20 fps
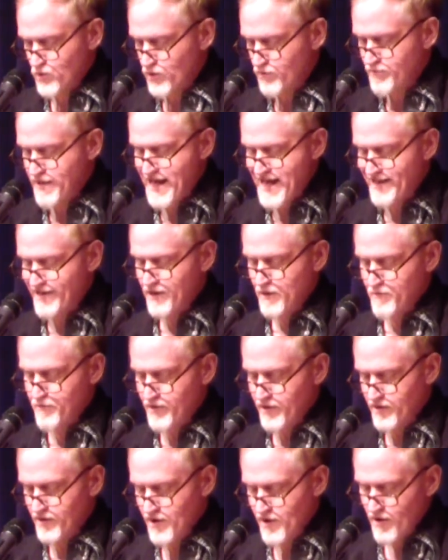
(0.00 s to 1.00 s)
to unpack it a
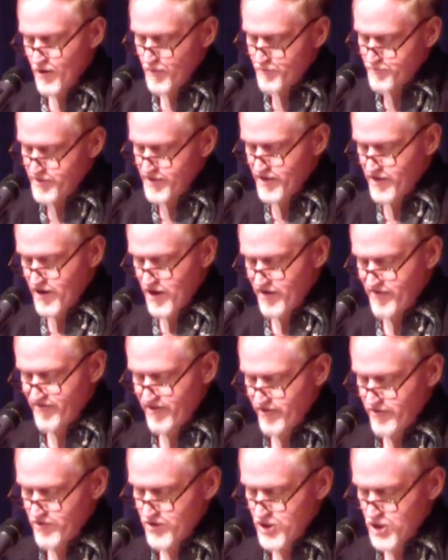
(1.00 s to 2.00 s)
bit, a peacock
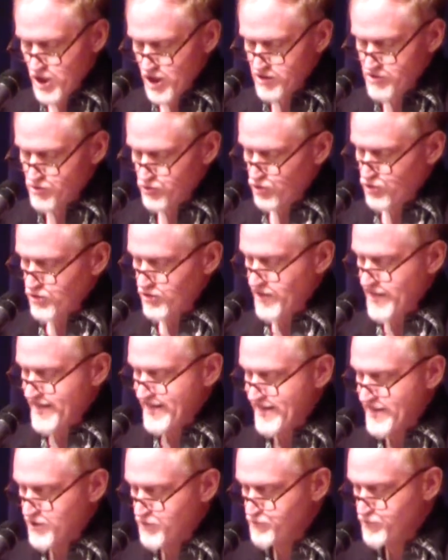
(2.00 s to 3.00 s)
feather does look like
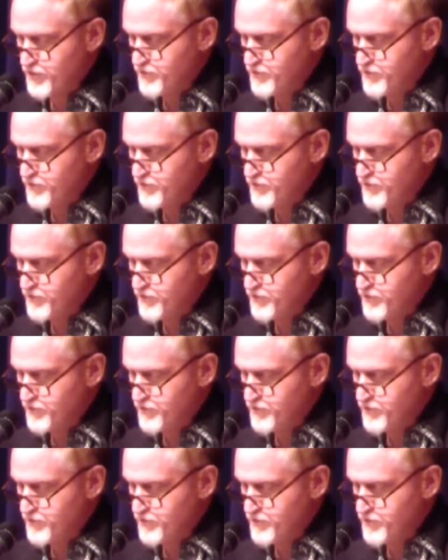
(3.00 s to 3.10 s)
it has